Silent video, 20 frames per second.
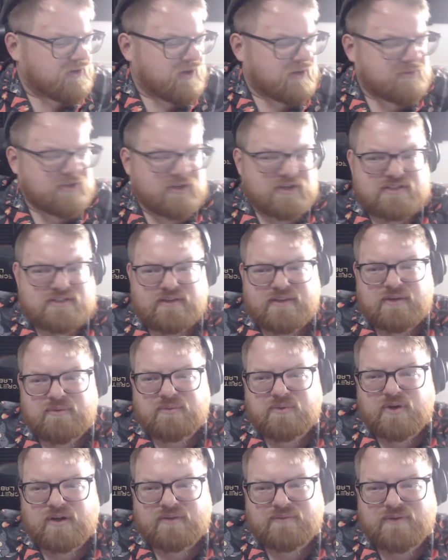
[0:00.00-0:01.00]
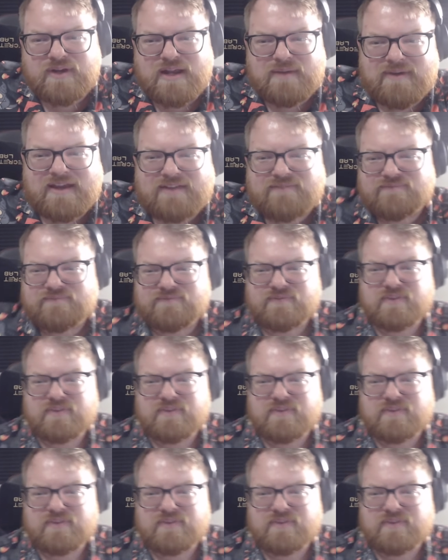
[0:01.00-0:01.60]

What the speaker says: I'm curious how that would work. What up, man?